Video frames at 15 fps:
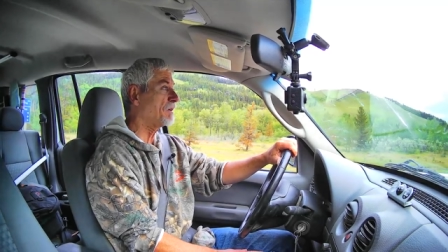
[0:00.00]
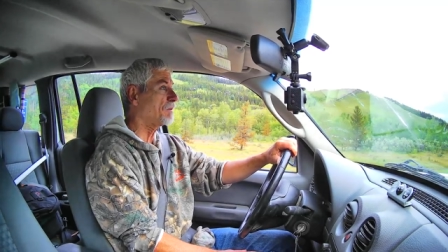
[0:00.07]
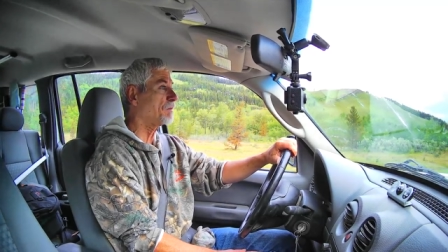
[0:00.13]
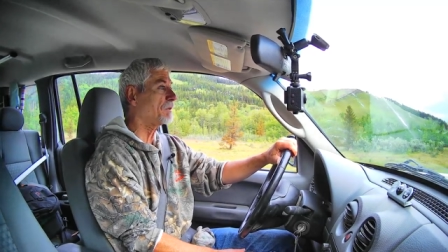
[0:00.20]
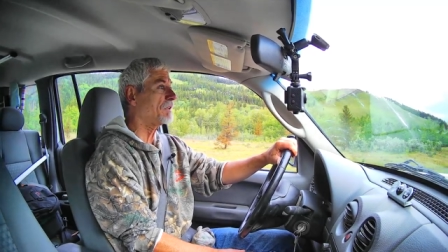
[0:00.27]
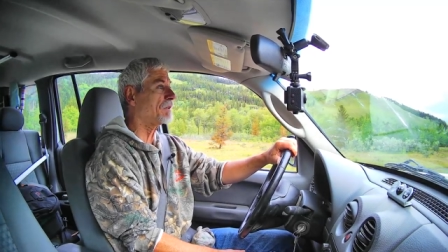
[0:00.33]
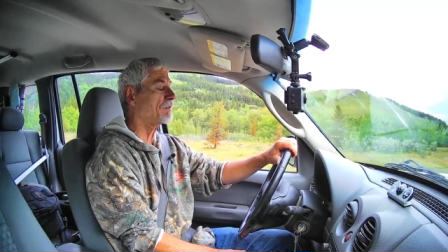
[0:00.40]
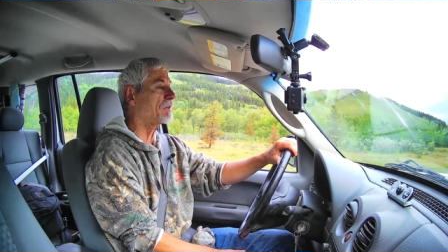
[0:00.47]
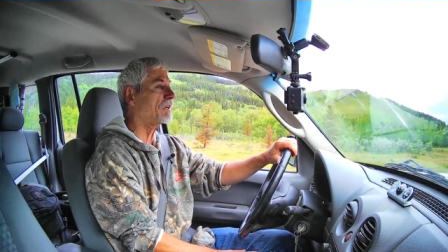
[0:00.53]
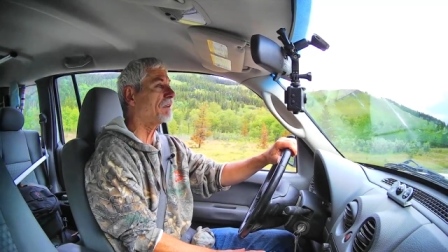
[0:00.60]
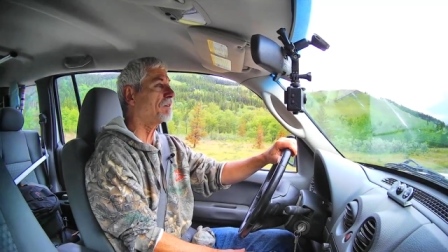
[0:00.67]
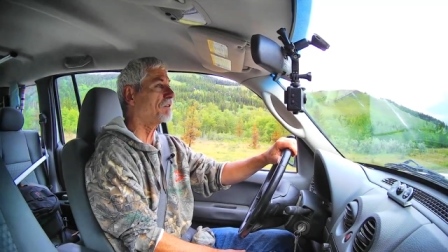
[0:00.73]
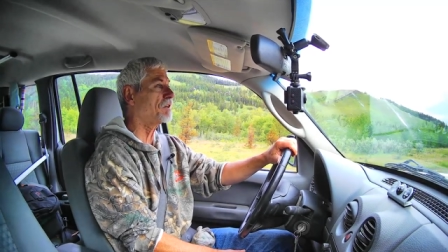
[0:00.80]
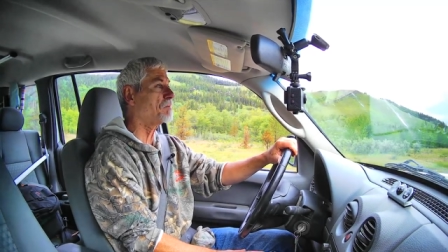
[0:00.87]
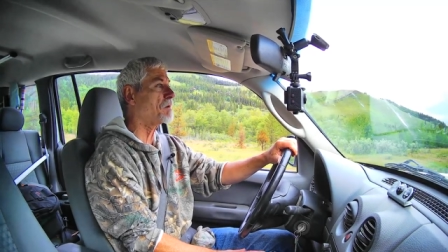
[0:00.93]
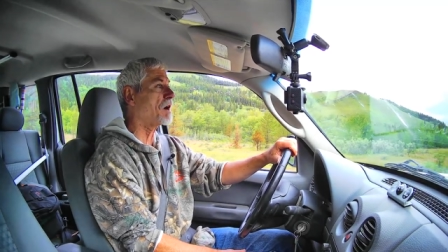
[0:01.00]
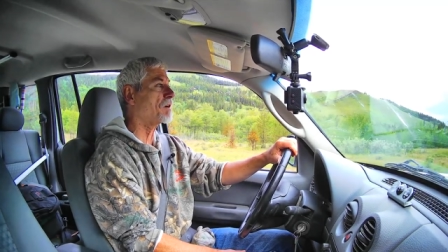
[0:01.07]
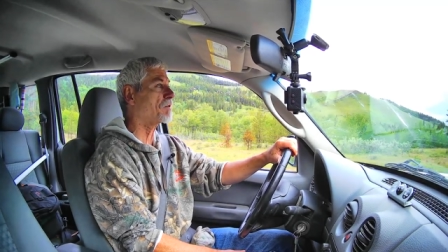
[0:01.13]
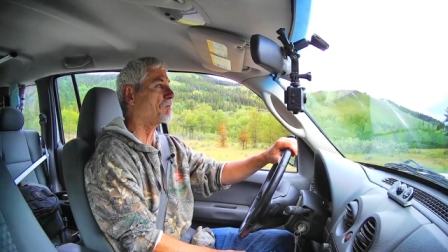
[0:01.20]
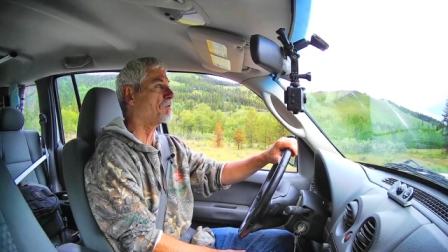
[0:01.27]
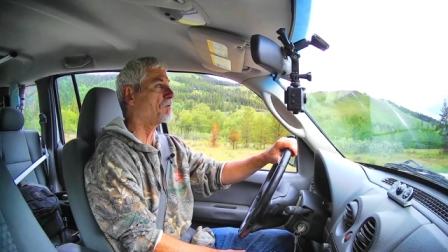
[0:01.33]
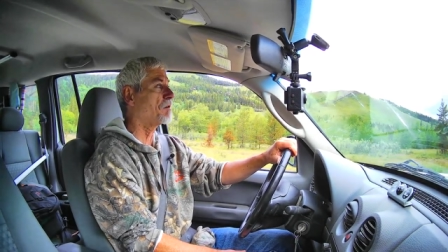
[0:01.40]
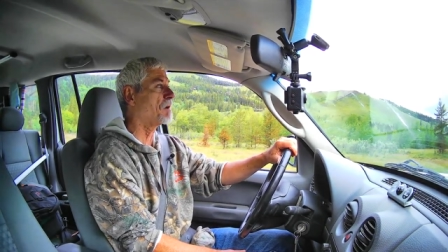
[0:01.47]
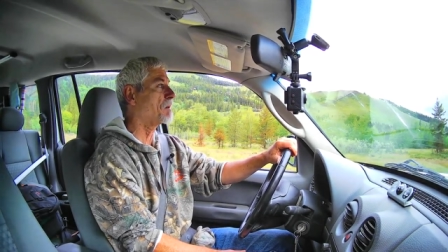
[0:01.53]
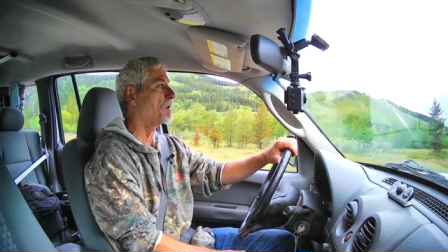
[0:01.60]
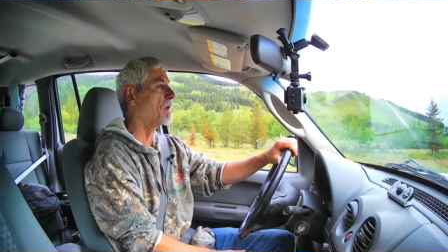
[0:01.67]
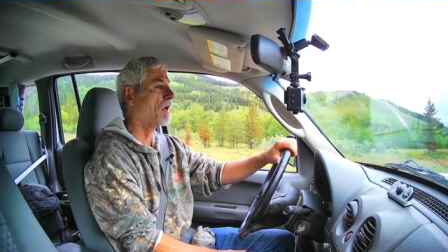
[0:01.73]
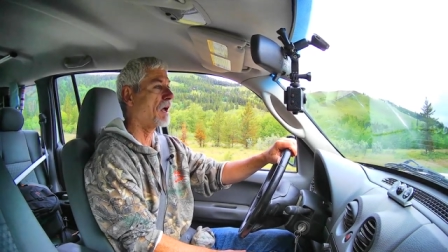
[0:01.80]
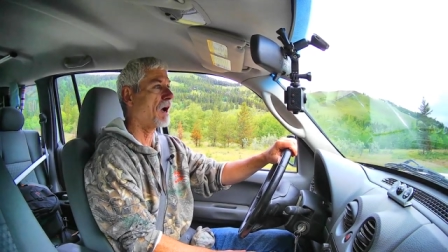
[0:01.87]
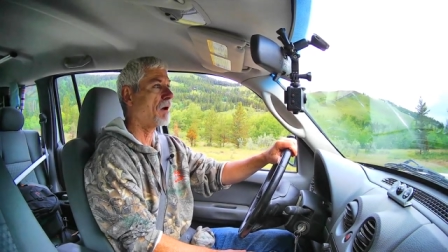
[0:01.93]
when you think of the amount of
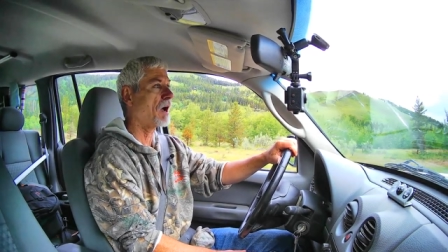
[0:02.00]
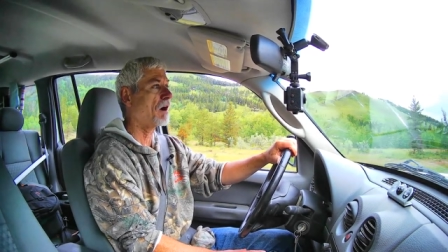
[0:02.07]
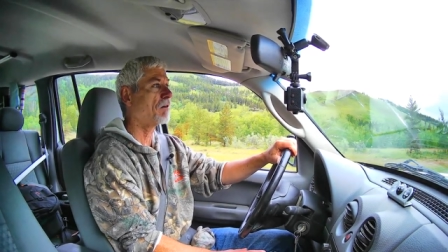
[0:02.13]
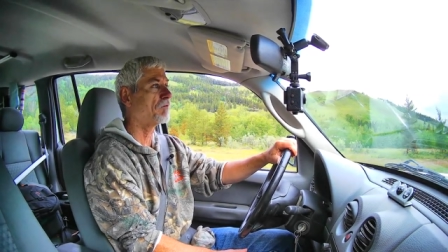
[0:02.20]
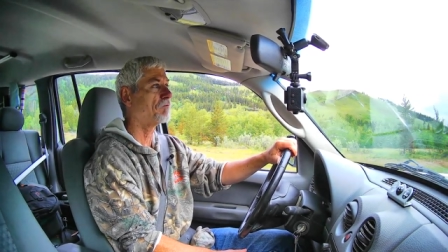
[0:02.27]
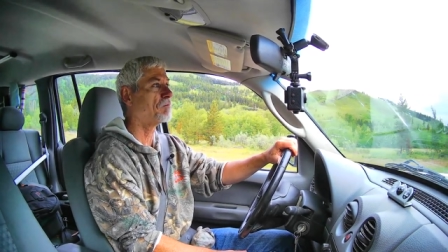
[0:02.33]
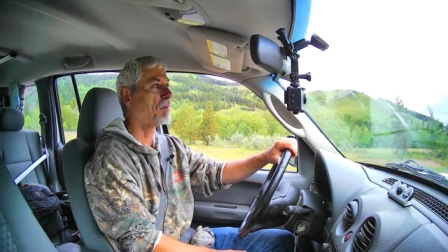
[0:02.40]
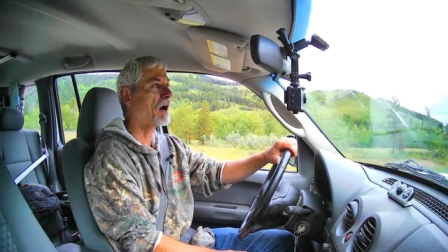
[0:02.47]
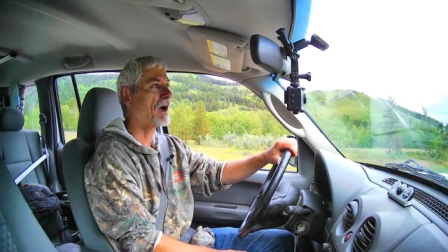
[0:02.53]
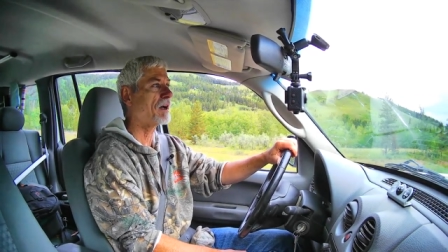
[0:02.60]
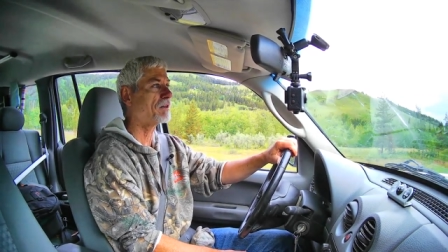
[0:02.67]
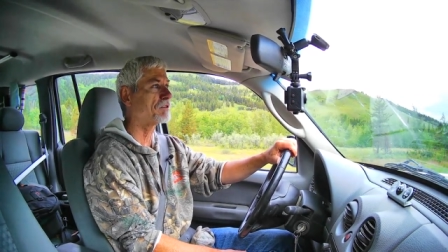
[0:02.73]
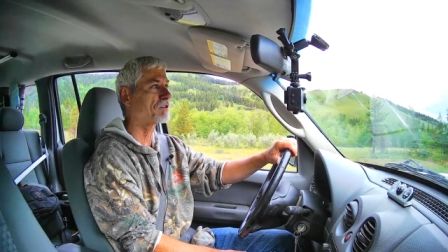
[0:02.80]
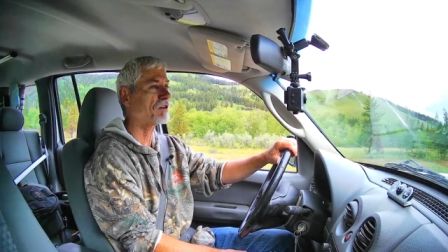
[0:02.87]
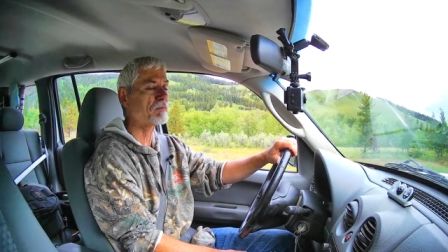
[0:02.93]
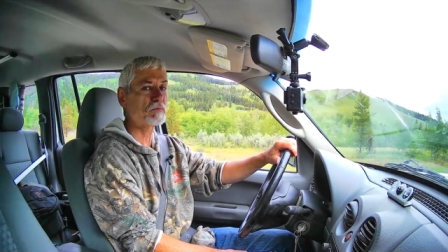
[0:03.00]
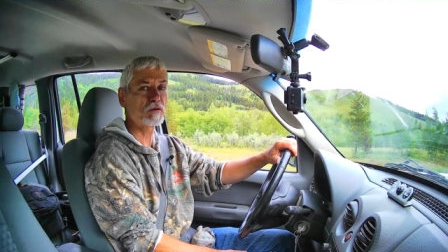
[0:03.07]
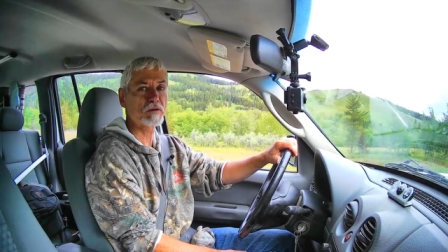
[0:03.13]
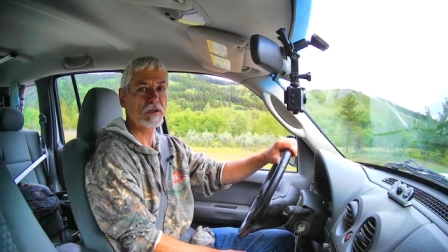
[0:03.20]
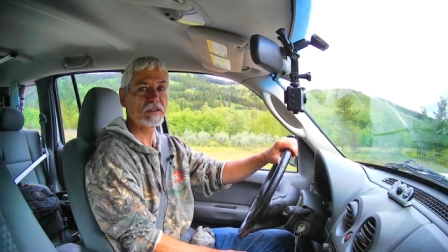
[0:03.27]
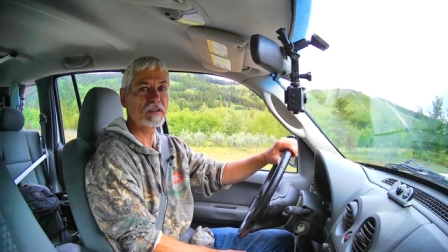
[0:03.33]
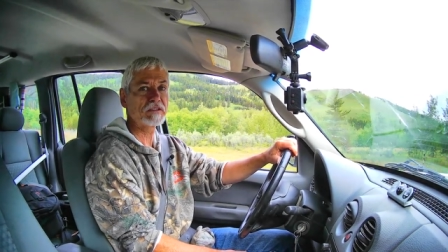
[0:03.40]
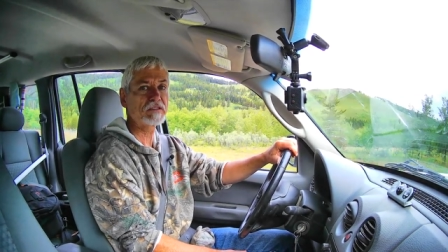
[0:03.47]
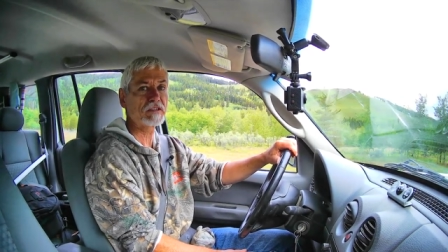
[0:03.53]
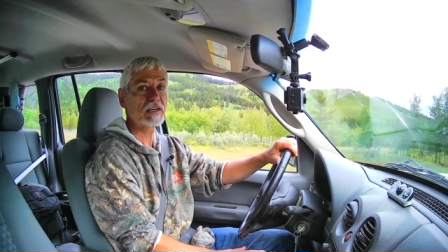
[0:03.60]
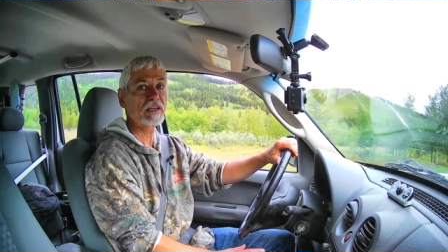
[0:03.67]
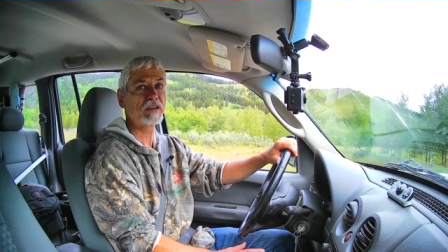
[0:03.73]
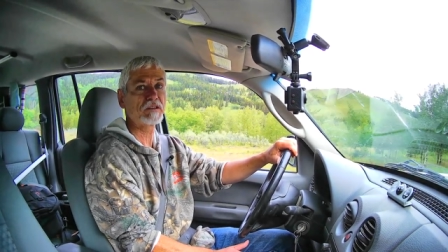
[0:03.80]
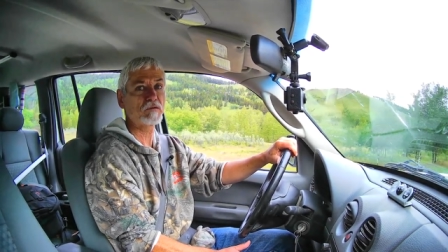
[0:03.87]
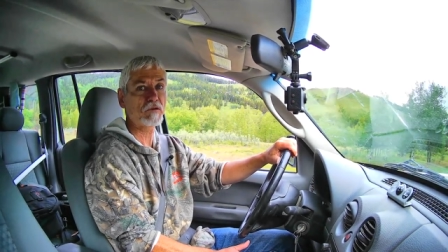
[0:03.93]
of miles I put on this
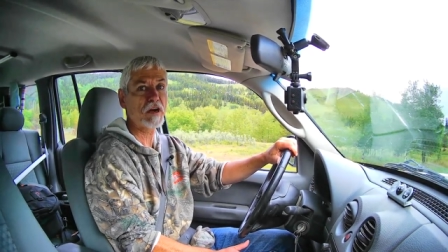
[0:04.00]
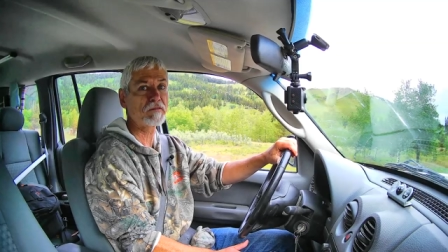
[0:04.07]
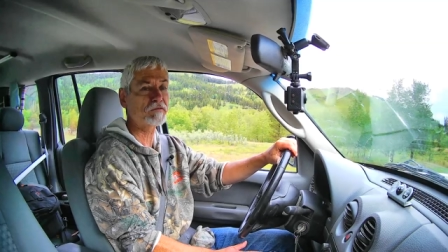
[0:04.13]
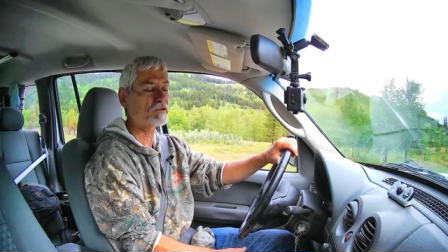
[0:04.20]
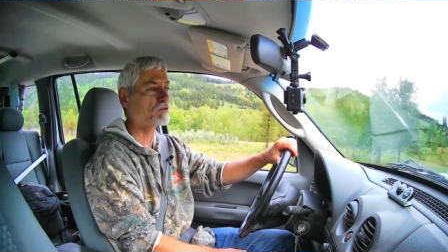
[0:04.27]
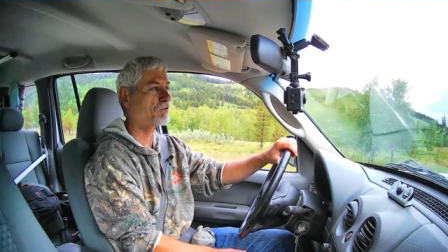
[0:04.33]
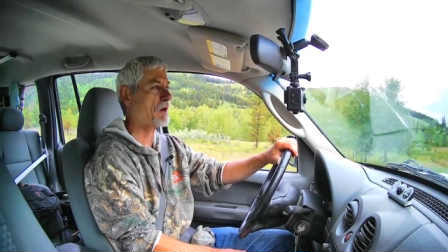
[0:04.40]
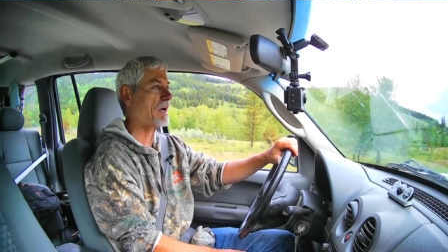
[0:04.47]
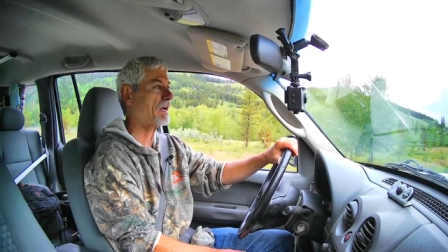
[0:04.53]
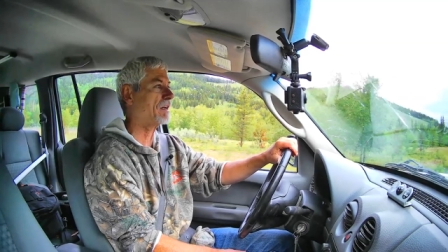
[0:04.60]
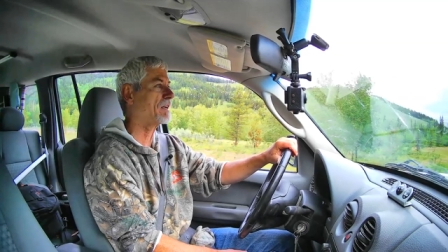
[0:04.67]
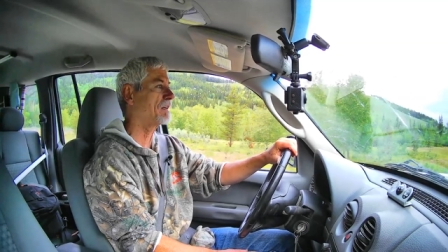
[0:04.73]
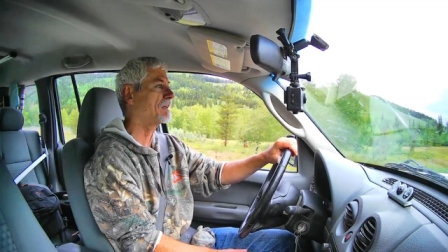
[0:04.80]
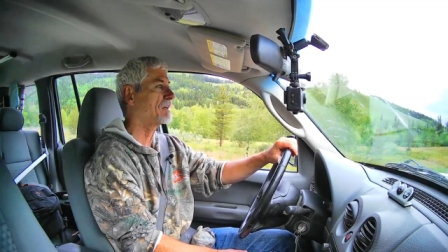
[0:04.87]
thing in rough terrain,